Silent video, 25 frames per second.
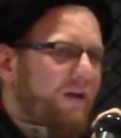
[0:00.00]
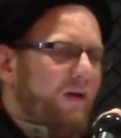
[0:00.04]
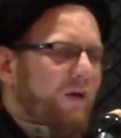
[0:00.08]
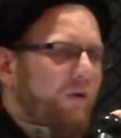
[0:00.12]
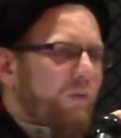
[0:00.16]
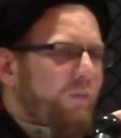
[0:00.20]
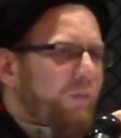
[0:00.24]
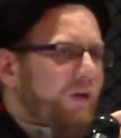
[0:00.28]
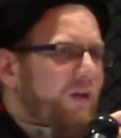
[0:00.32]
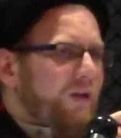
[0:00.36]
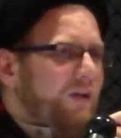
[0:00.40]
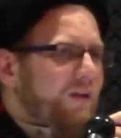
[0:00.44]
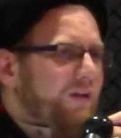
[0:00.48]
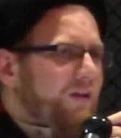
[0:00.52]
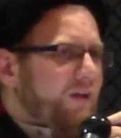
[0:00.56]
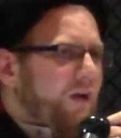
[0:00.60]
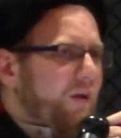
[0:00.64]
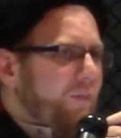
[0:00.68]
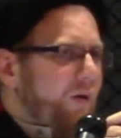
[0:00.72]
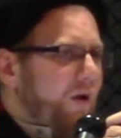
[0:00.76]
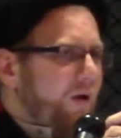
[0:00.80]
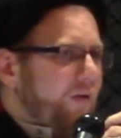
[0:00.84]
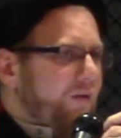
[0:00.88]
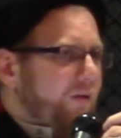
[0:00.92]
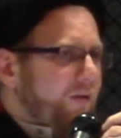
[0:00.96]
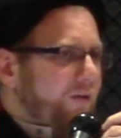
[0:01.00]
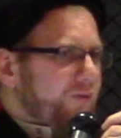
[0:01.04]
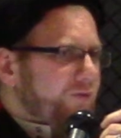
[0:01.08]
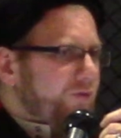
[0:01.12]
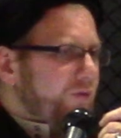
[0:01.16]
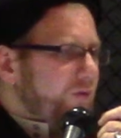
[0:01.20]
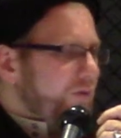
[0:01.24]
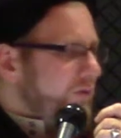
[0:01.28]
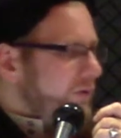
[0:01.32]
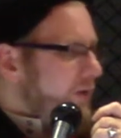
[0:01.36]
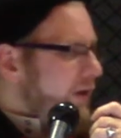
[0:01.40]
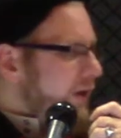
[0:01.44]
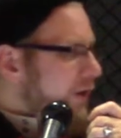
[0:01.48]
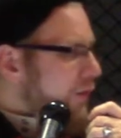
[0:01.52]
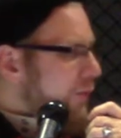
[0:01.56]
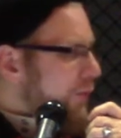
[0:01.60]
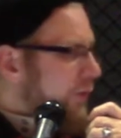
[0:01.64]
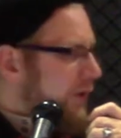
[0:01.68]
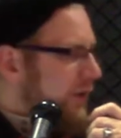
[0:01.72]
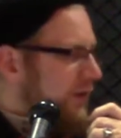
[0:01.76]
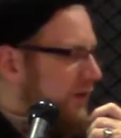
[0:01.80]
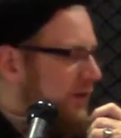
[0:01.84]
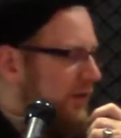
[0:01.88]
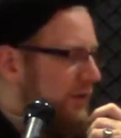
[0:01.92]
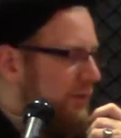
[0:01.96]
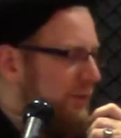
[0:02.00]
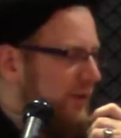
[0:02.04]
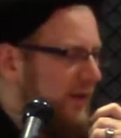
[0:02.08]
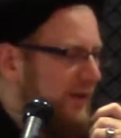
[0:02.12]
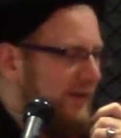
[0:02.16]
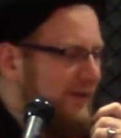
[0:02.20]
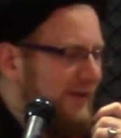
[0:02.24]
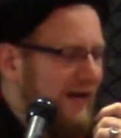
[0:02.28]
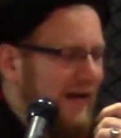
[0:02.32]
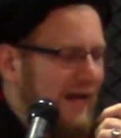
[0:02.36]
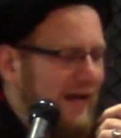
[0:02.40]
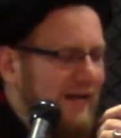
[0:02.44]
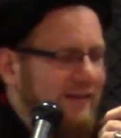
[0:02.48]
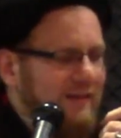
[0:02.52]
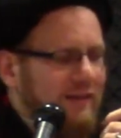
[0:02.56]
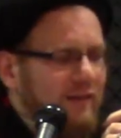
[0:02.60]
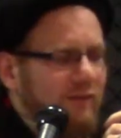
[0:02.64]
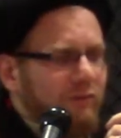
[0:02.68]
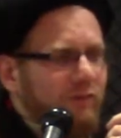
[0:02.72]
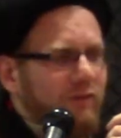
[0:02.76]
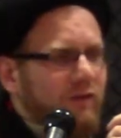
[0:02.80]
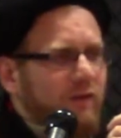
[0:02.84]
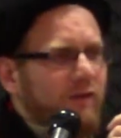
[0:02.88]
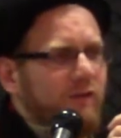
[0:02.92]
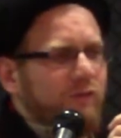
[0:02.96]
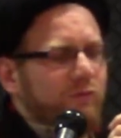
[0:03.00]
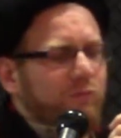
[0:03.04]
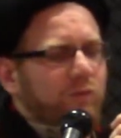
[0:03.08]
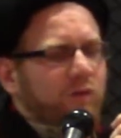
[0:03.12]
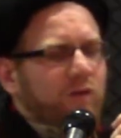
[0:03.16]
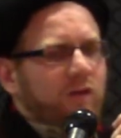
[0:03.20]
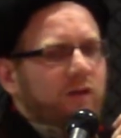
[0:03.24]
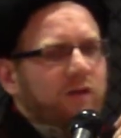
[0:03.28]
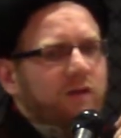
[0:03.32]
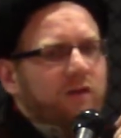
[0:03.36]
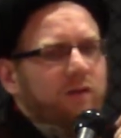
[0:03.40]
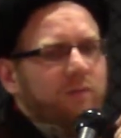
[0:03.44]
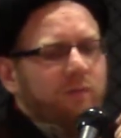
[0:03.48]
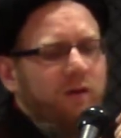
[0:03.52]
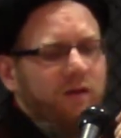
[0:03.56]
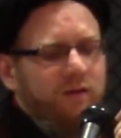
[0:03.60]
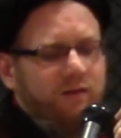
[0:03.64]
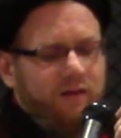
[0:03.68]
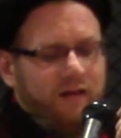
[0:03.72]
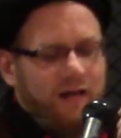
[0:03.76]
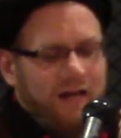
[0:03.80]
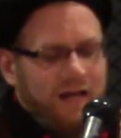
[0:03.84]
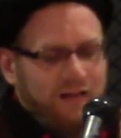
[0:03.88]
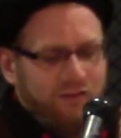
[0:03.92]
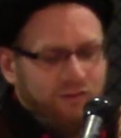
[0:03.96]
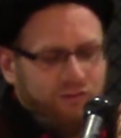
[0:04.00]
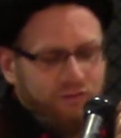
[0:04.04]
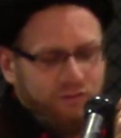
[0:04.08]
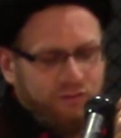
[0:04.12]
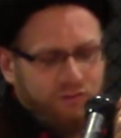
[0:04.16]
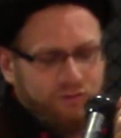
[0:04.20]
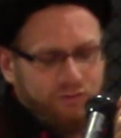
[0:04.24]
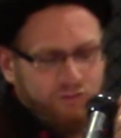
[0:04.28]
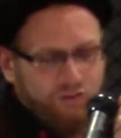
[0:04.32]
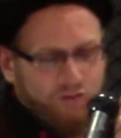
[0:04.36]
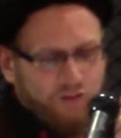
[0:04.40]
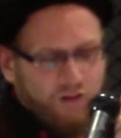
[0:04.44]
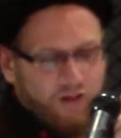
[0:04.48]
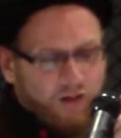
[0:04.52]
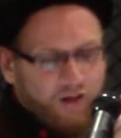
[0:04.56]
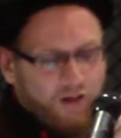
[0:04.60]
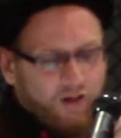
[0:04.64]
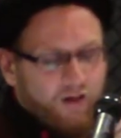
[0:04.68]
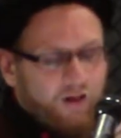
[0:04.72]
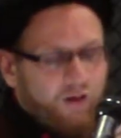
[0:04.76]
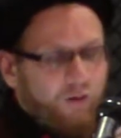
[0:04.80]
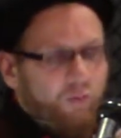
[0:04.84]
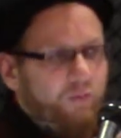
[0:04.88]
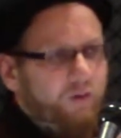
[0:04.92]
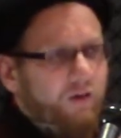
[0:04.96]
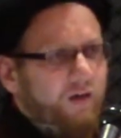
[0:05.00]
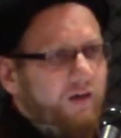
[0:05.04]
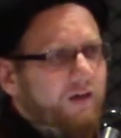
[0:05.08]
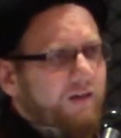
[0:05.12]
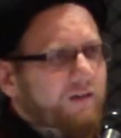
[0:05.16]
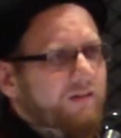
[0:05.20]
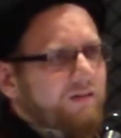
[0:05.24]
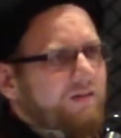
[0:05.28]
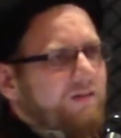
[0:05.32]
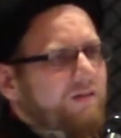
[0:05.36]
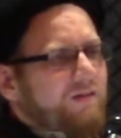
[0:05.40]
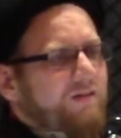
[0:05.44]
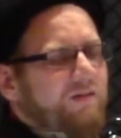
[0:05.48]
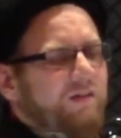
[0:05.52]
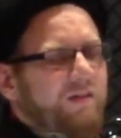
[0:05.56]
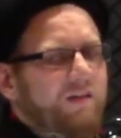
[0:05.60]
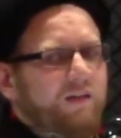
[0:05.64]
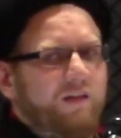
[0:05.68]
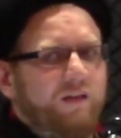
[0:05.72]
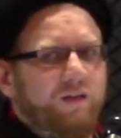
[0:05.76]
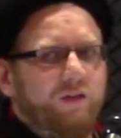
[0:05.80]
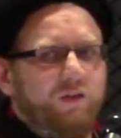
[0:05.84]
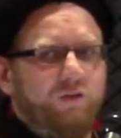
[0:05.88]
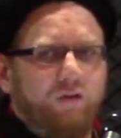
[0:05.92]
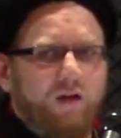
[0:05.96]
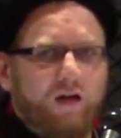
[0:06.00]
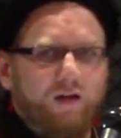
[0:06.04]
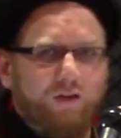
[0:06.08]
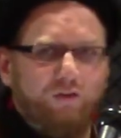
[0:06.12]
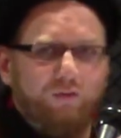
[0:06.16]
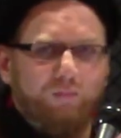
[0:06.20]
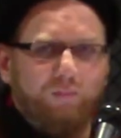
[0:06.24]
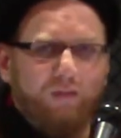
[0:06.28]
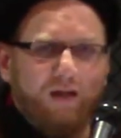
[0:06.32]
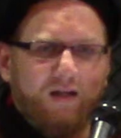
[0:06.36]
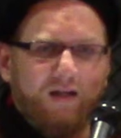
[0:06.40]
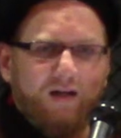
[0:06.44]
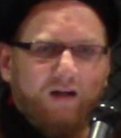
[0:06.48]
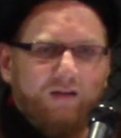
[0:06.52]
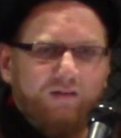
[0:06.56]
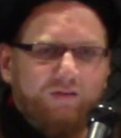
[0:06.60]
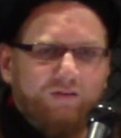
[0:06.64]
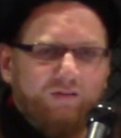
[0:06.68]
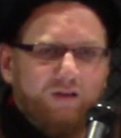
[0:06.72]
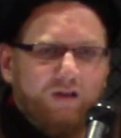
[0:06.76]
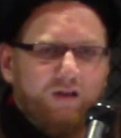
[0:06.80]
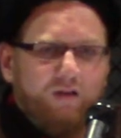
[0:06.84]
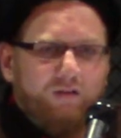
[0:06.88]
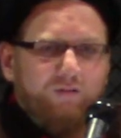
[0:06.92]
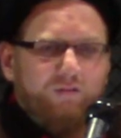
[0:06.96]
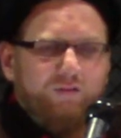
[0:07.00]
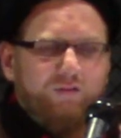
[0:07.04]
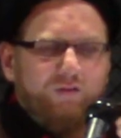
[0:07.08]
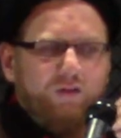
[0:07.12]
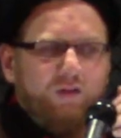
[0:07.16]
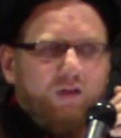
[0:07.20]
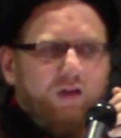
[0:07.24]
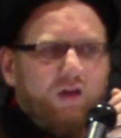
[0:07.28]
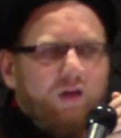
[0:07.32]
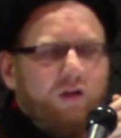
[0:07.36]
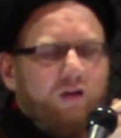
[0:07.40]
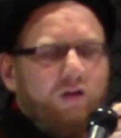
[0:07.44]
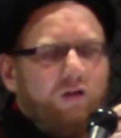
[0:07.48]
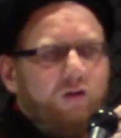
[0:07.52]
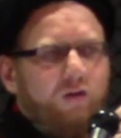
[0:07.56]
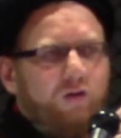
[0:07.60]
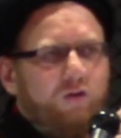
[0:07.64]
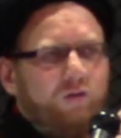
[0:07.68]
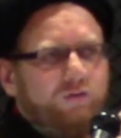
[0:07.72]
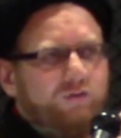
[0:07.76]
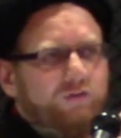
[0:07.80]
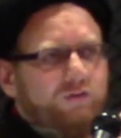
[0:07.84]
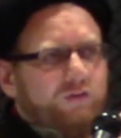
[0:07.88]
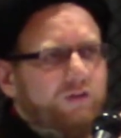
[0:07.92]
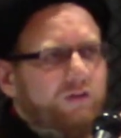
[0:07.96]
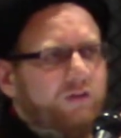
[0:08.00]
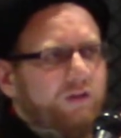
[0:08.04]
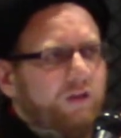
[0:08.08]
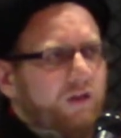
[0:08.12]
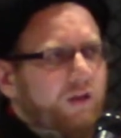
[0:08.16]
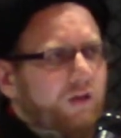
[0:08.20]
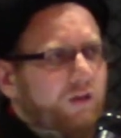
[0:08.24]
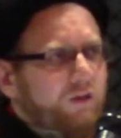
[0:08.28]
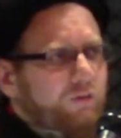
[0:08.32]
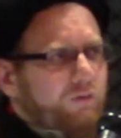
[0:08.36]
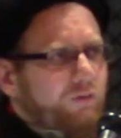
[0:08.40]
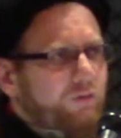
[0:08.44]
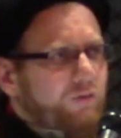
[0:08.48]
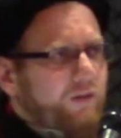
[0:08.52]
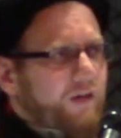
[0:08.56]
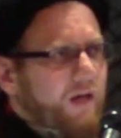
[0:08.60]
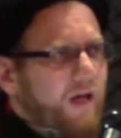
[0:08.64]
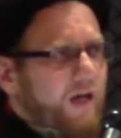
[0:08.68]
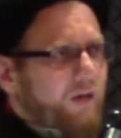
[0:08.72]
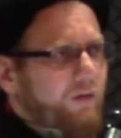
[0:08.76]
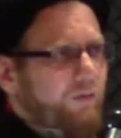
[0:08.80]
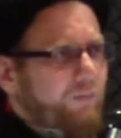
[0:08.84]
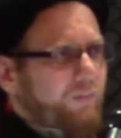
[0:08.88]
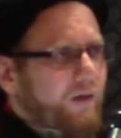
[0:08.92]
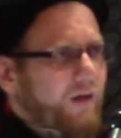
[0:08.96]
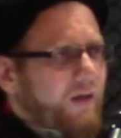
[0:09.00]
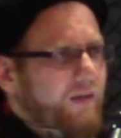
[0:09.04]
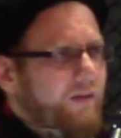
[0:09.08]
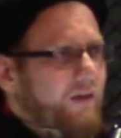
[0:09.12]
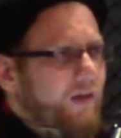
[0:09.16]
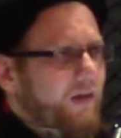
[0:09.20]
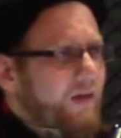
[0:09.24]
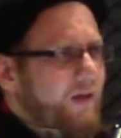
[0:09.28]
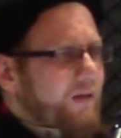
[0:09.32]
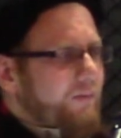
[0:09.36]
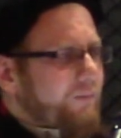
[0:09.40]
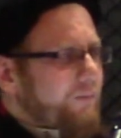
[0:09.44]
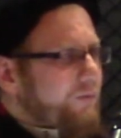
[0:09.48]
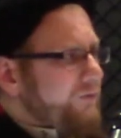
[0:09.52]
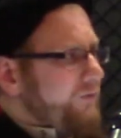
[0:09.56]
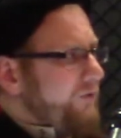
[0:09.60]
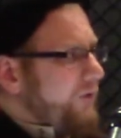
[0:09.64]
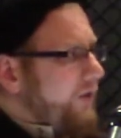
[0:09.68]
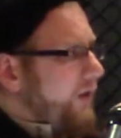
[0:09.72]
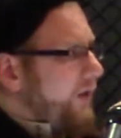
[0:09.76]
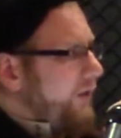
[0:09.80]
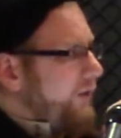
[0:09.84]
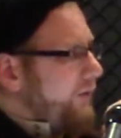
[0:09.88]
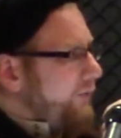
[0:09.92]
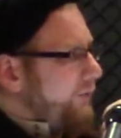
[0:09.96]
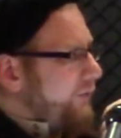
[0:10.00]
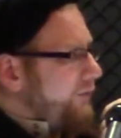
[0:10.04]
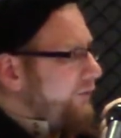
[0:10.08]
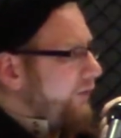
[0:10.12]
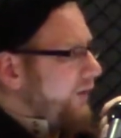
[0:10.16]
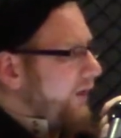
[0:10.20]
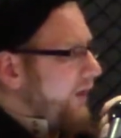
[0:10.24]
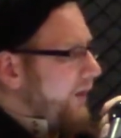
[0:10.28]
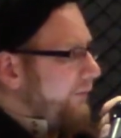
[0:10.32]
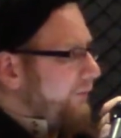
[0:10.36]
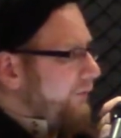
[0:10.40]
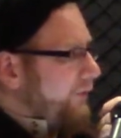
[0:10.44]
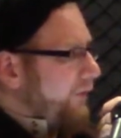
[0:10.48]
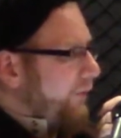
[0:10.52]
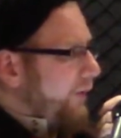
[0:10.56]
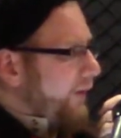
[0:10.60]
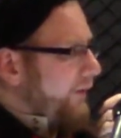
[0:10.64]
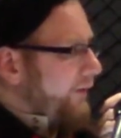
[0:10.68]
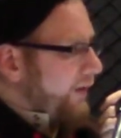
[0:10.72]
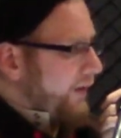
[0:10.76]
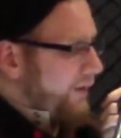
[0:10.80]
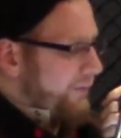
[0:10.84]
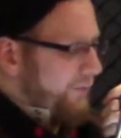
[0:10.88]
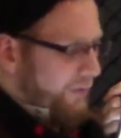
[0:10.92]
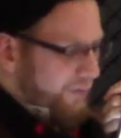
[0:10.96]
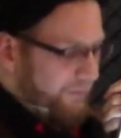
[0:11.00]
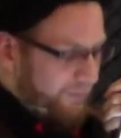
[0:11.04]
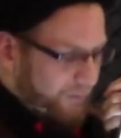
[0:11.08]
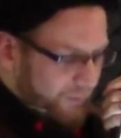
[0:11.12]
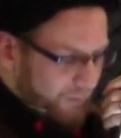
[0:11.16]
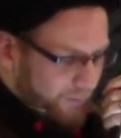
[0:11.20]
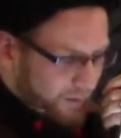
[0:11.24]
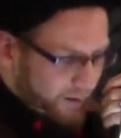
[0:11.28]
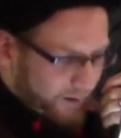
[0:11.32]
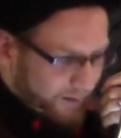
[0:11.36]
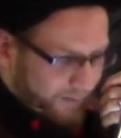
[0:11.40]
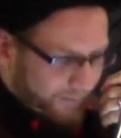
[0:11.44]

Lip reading: We learn about their sunnah, we learn about their activities, we learn about their actions, and we are consistently trying to make ourselves closer to the Ahlul Bayt alayhim salatu wassalam. Salawat ala Muhammad wa